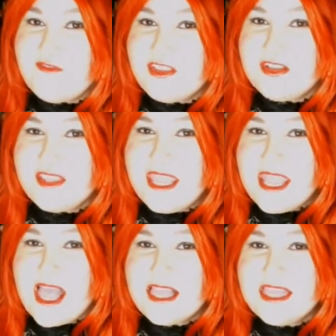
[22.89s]
further delay,
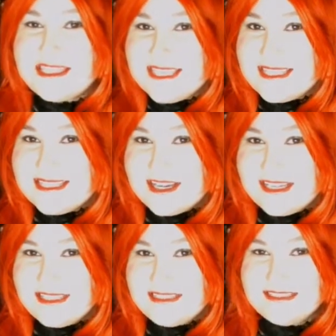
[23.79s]
let's get
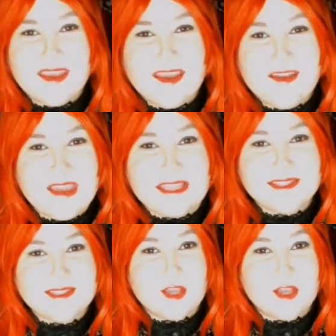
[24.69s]
started. Okay, so